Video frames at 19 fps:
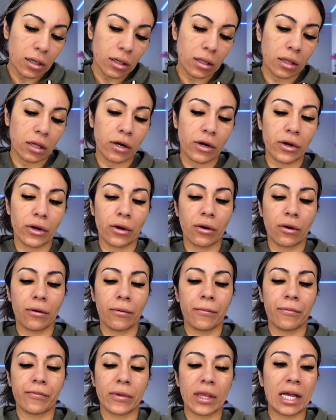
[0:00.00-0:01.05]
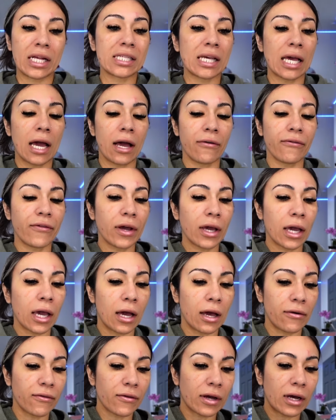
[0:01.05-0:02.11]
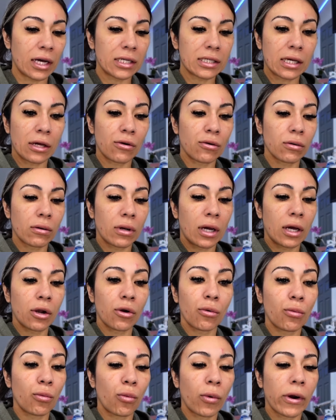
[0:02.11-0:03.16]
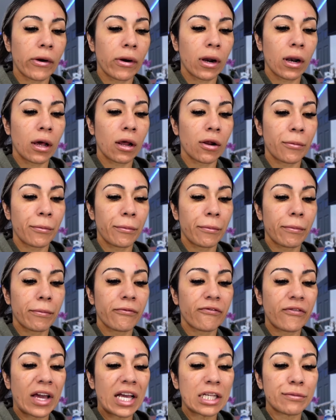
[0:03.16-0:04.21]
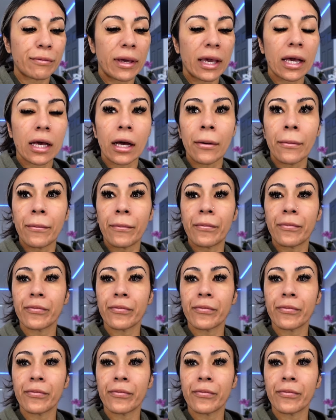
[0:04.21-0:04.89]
There you go. It's half and half, guys. I don't wear a lot of face makeup.